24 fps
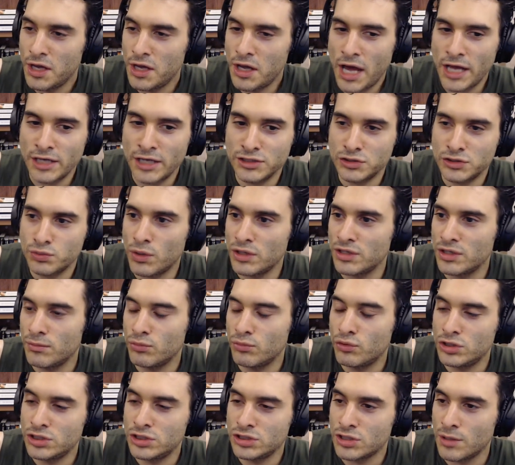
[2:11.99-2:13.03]
I just want them
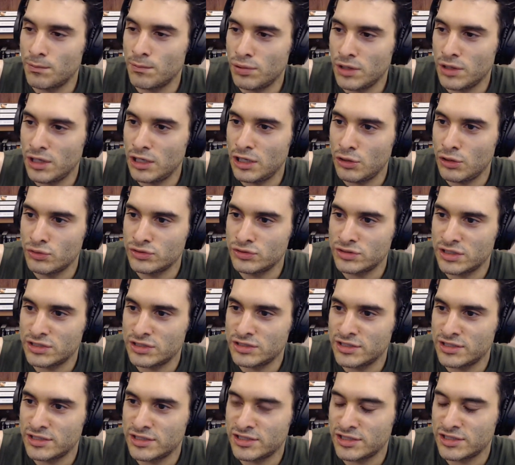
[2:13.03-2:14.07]
to just completely lose their
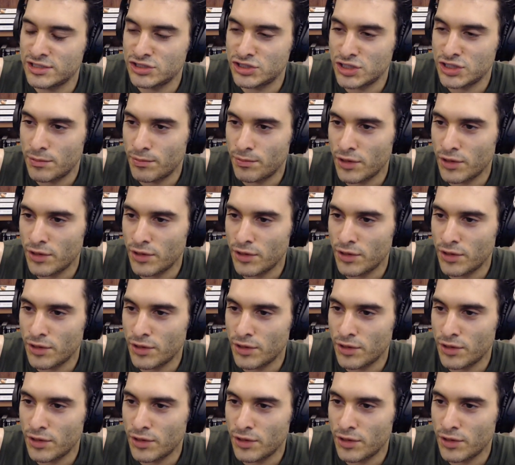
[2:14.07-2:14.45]
citizenship.